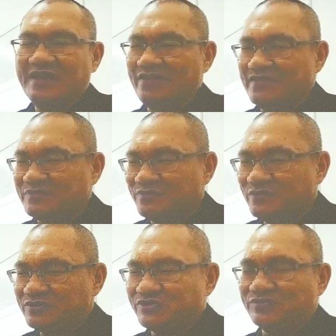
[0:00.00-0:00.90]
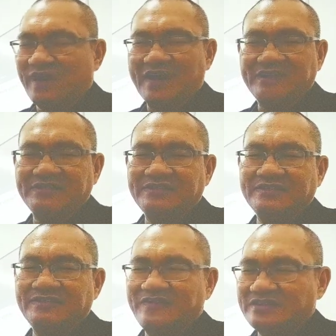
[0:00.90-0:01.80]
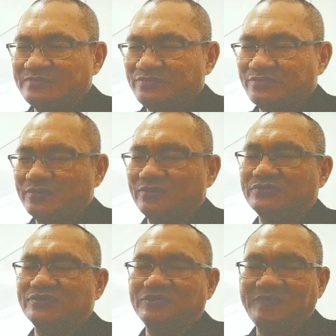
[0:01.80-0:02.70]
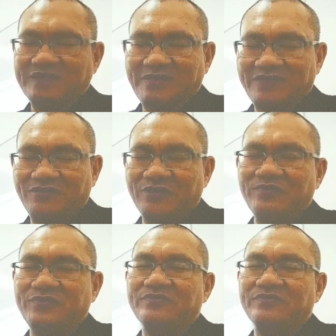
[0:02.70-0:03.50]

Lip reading: If it's more through IG, Facebook or social media platform,